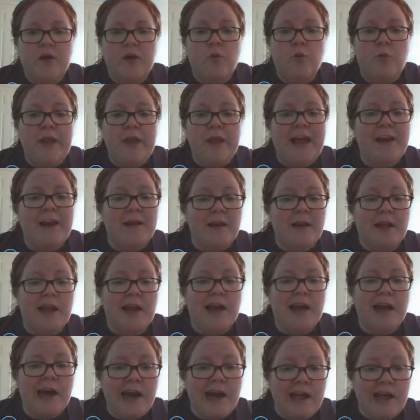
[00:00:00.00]
We had to
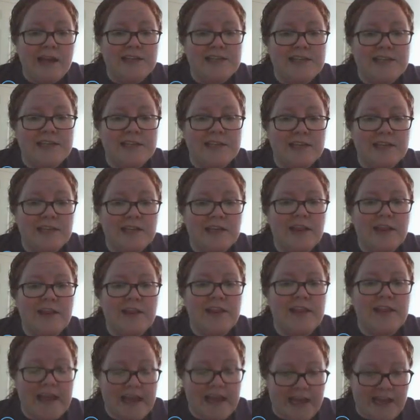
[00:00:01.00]
cut
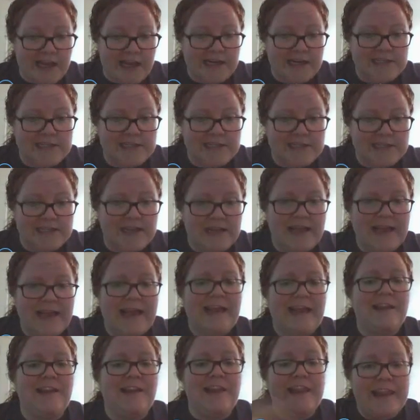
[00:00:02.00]
the X
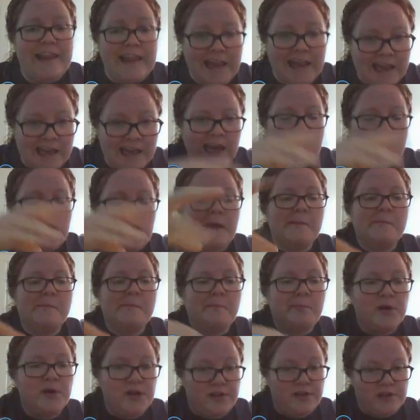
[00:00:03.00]
and then
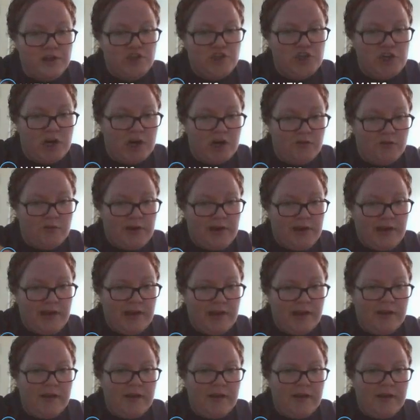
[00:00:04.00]
put the jar ring